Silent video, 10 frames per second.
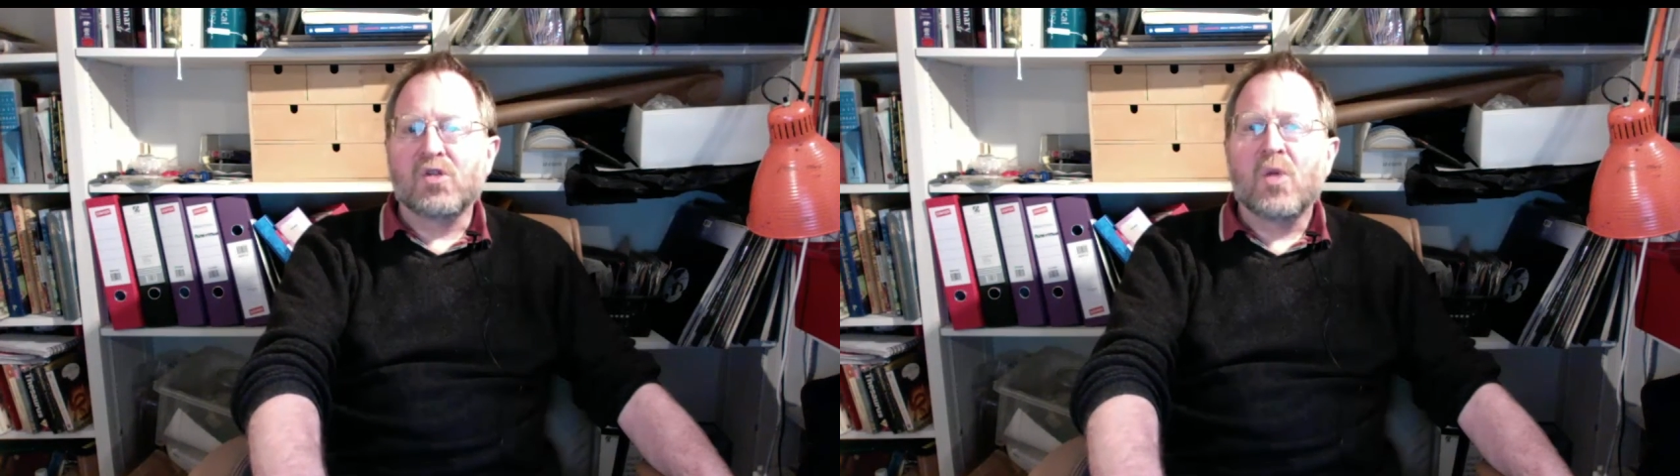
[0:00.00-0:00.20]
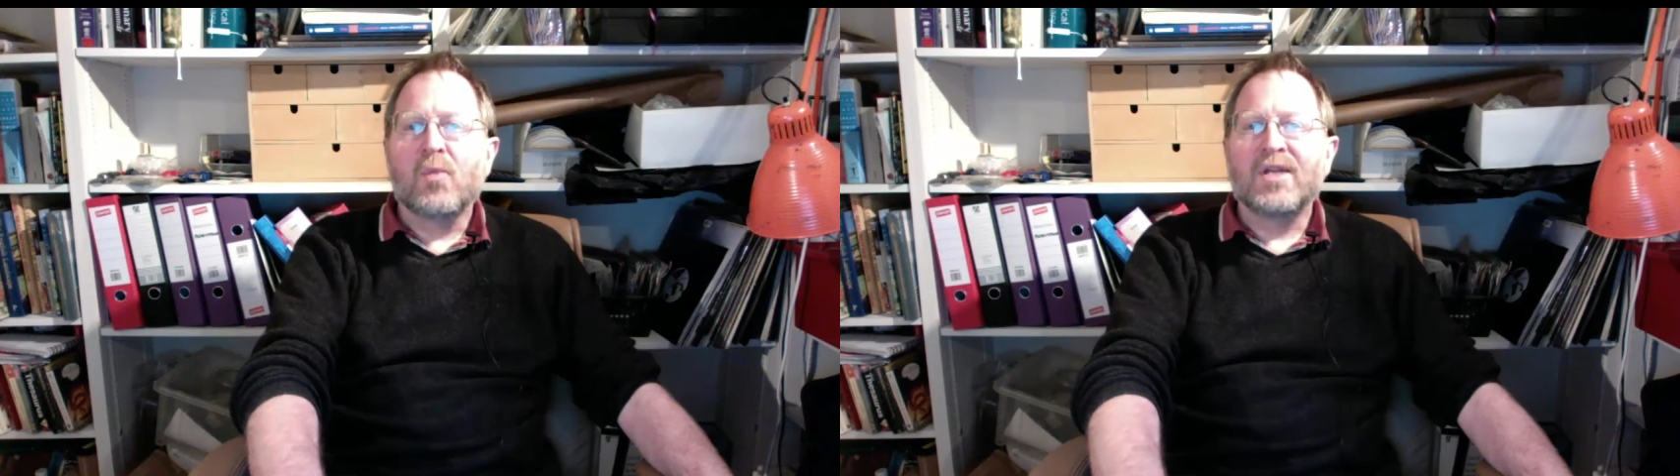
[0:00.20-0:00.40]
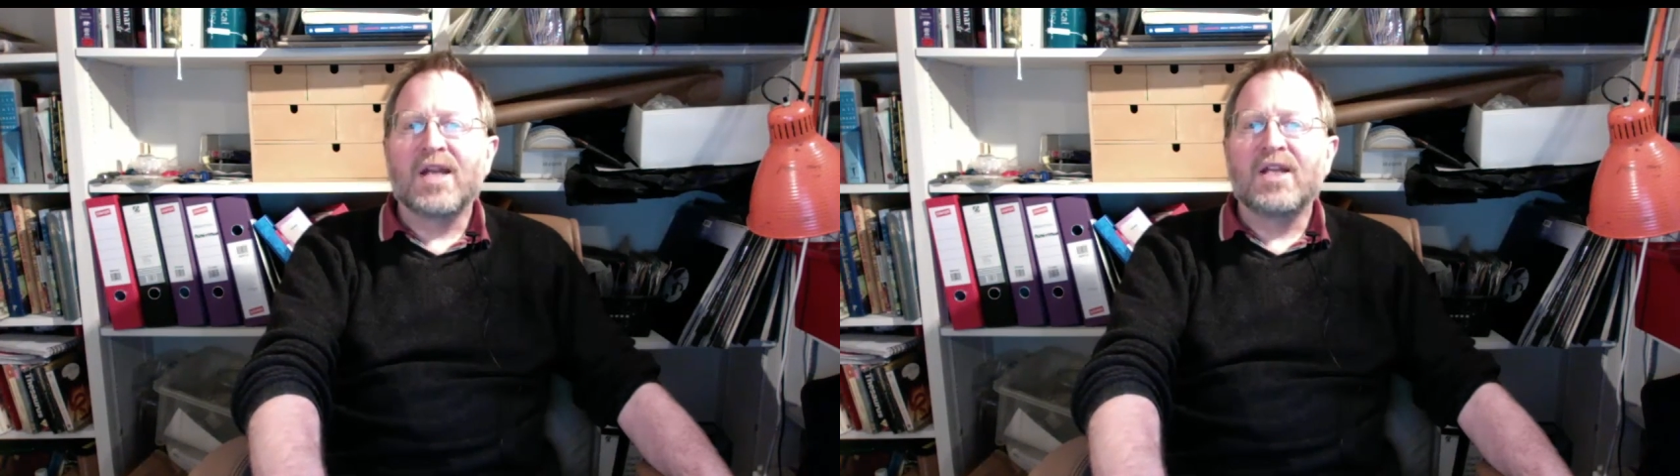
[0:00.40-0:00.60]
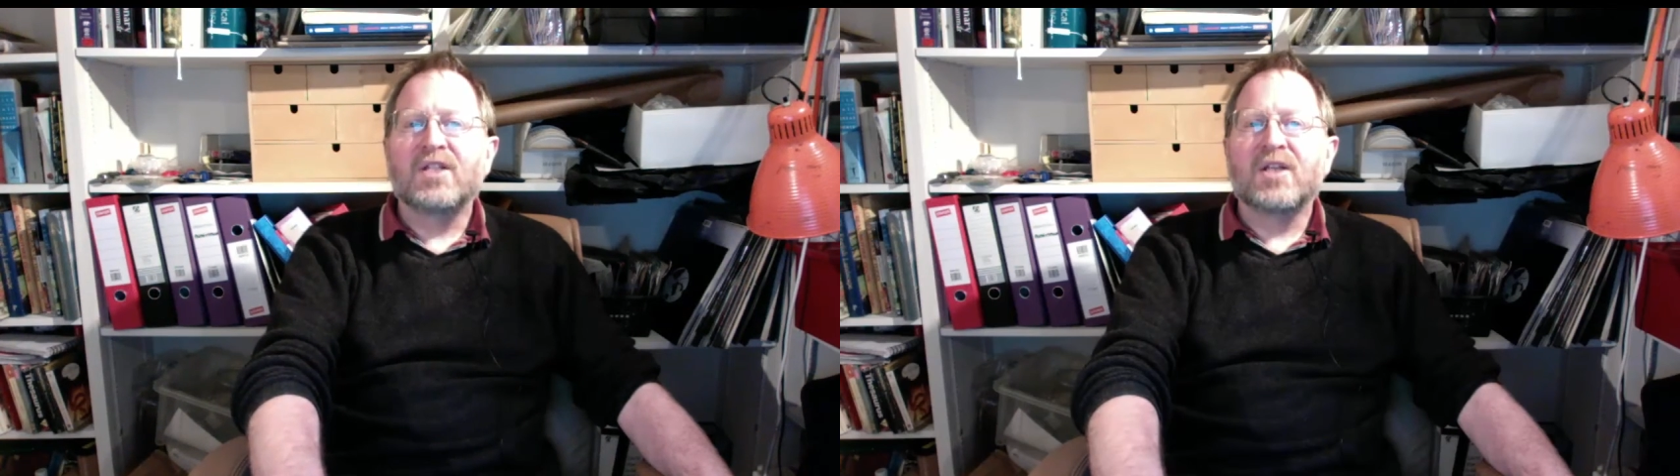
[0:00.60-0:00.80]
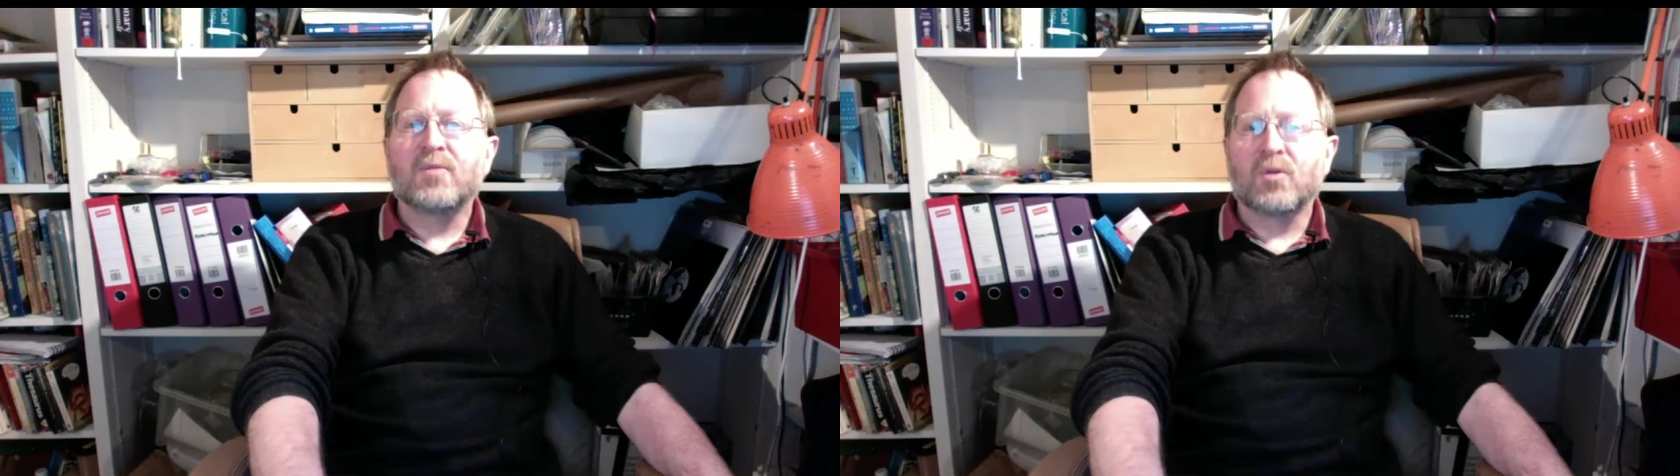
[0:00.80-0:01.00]
but any
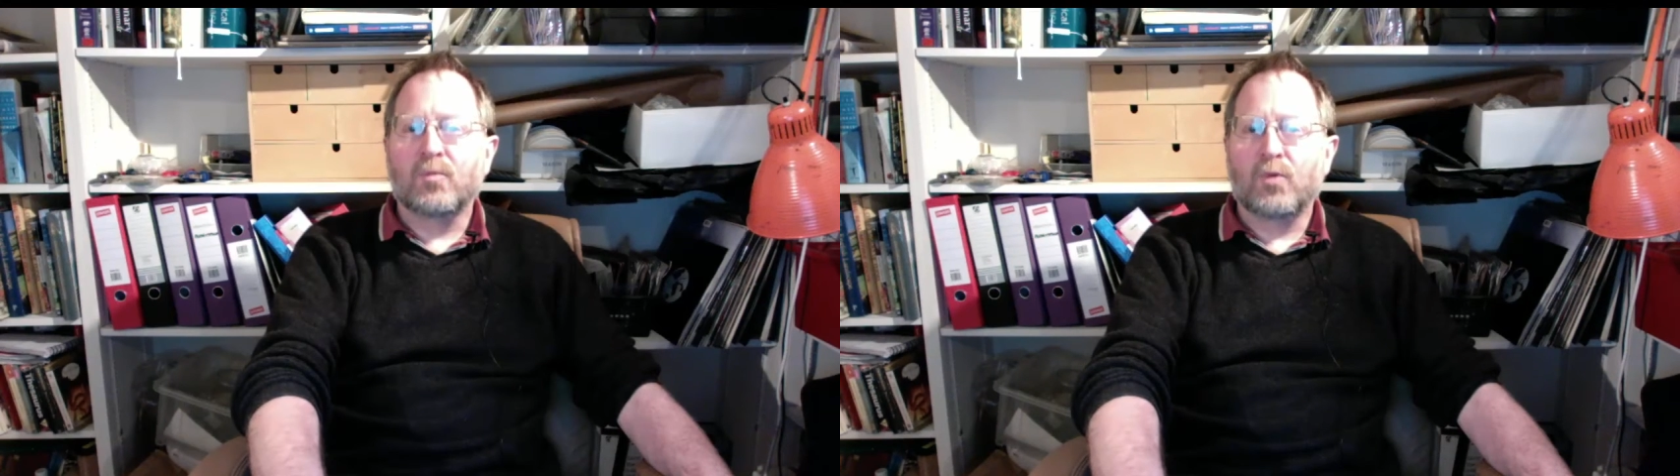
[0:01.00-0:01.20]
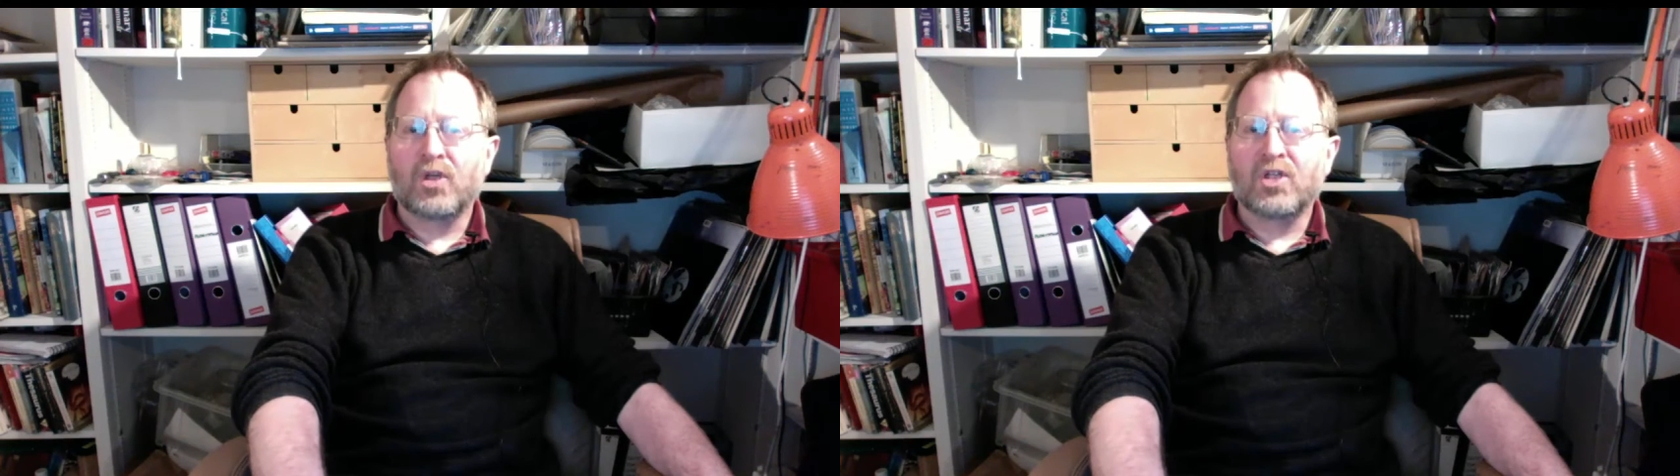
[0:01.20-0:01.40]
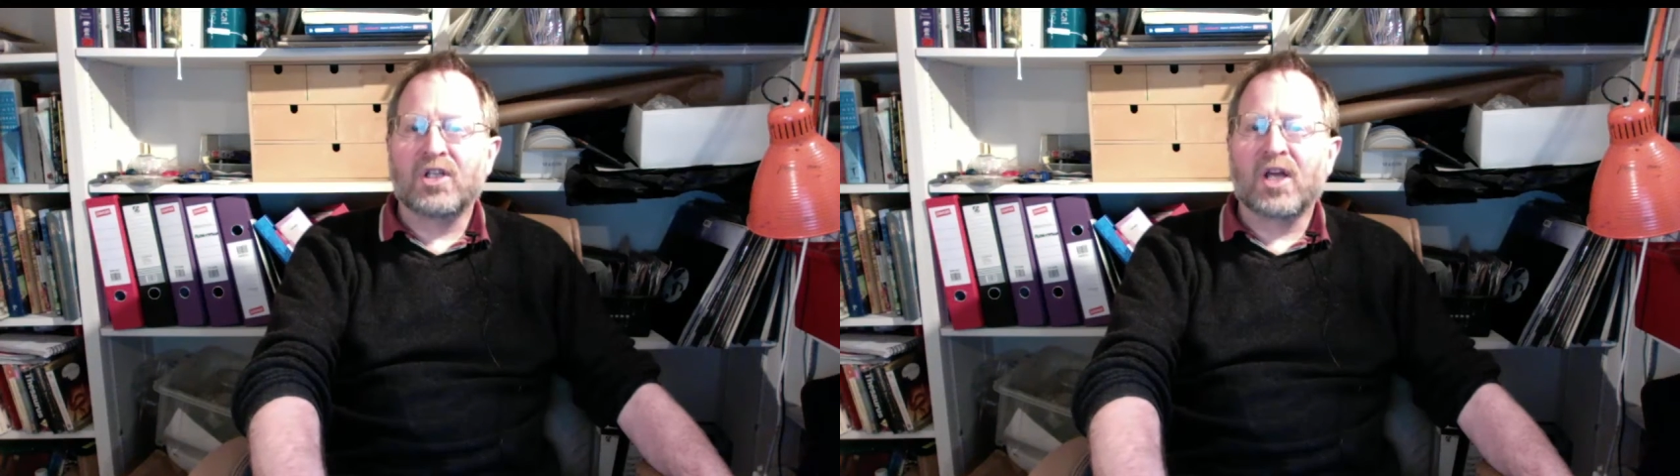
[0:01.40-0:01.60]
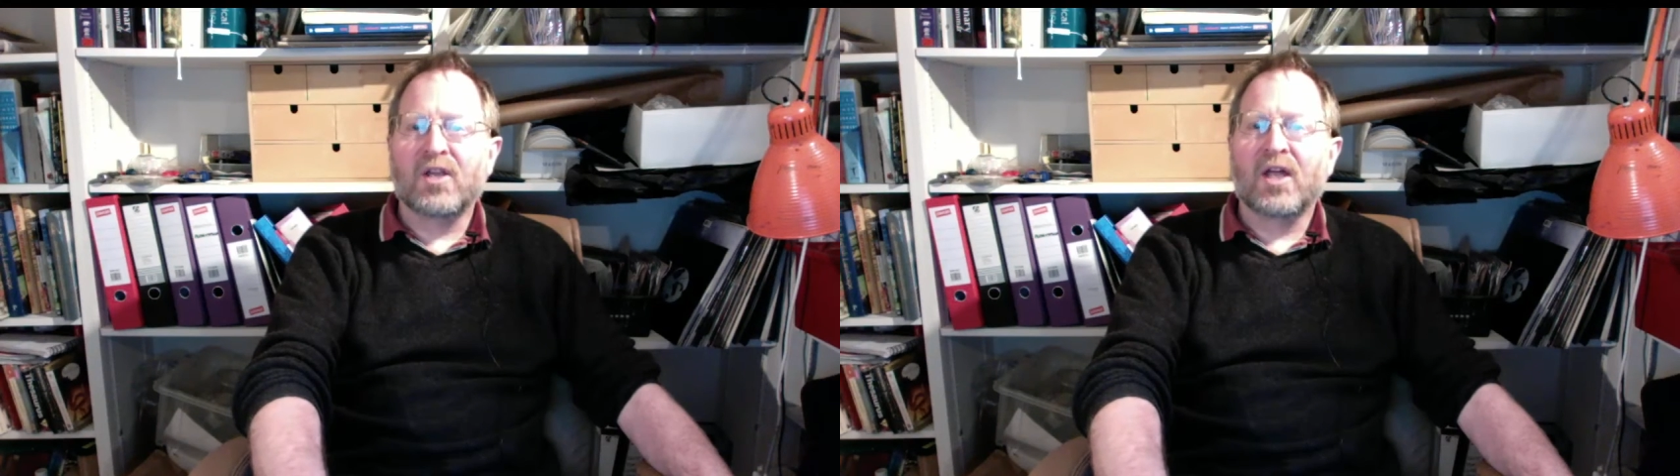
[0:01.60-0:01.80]
attempt at putting together